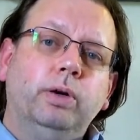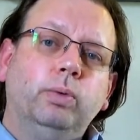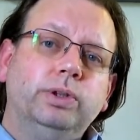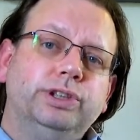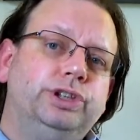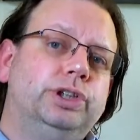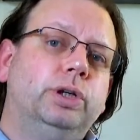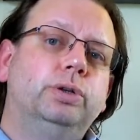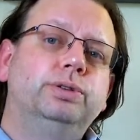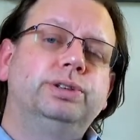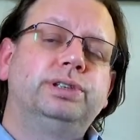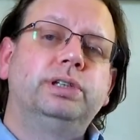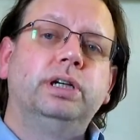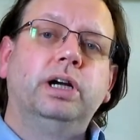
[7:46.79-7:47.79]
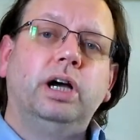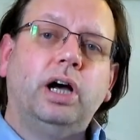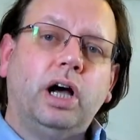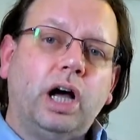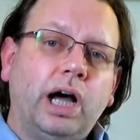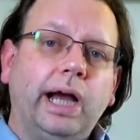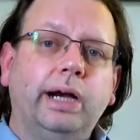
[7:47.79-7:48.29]
which shows a
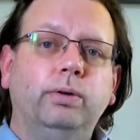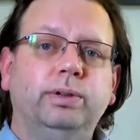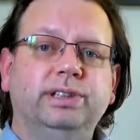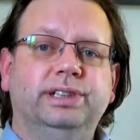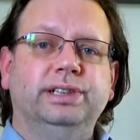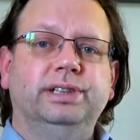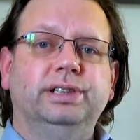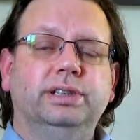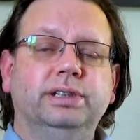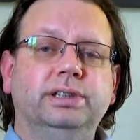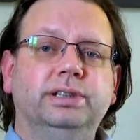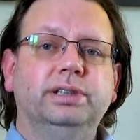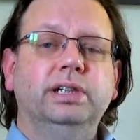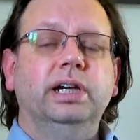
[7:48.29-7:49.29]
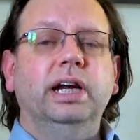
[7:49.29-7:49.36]
high resistance,